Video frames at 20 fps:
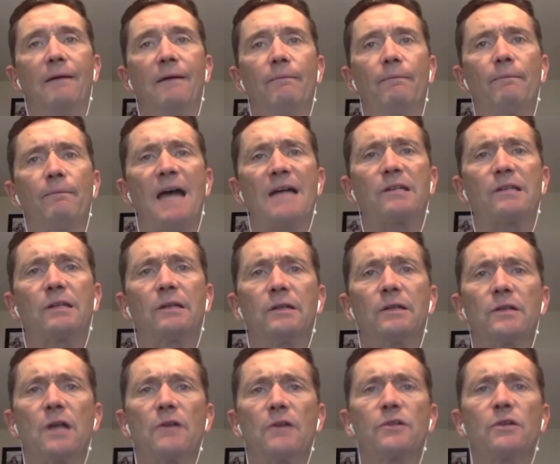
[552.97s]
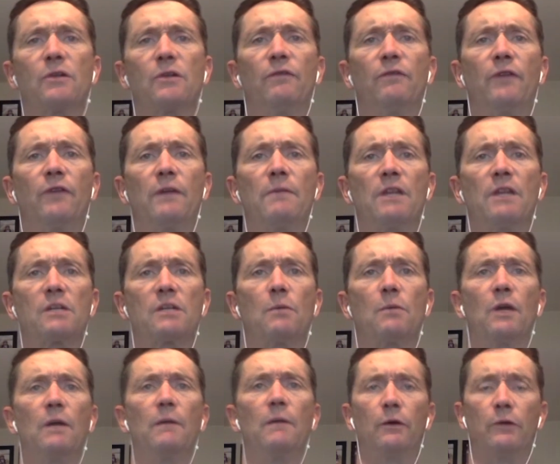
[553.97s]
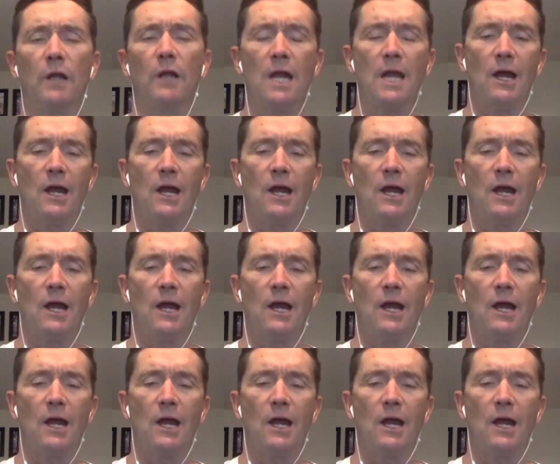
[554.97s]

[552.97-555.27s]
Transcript: Masculine is also very much more about